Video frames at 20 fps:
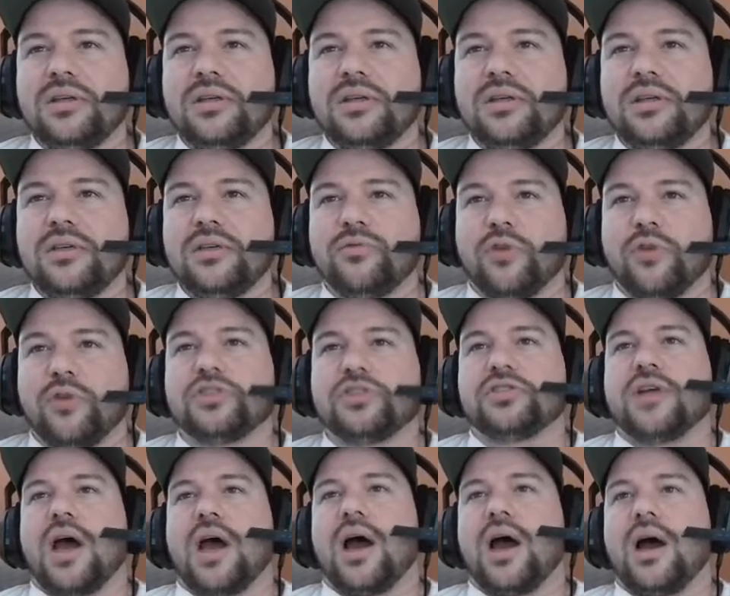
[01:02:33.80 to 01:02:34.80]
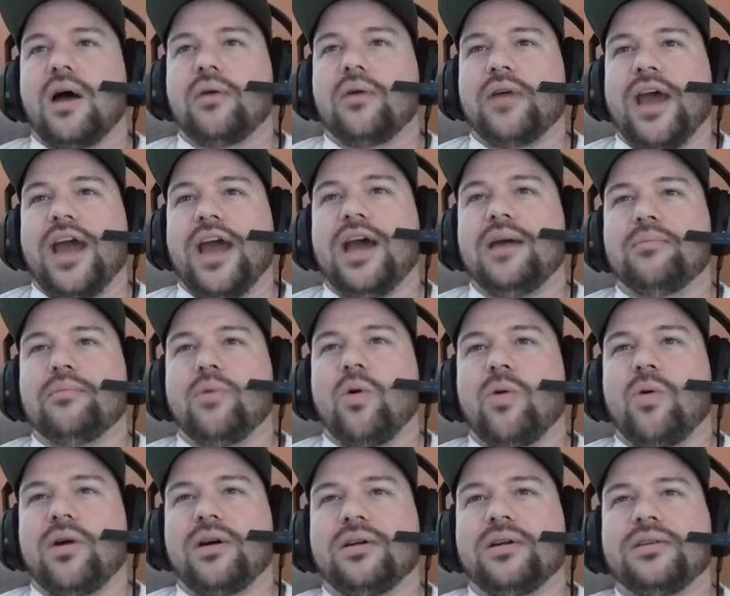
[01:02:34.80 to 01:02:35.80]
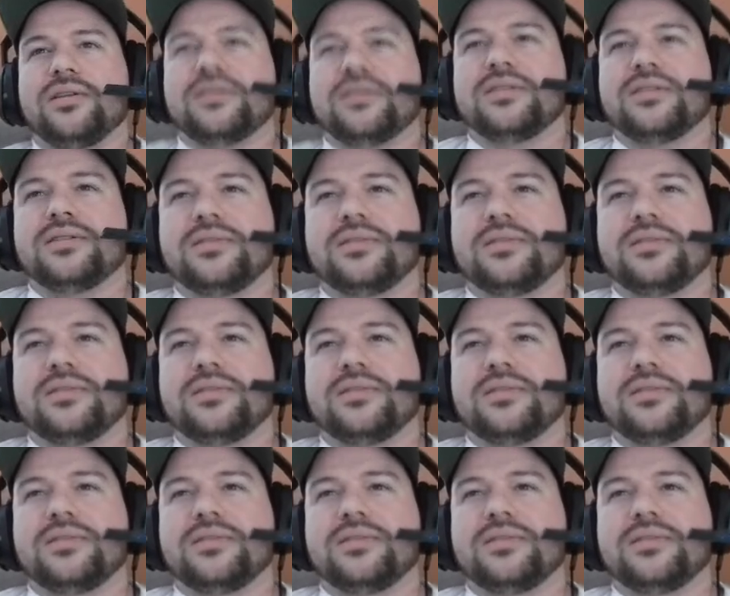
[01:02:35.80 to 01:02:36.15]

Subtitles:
First down and more.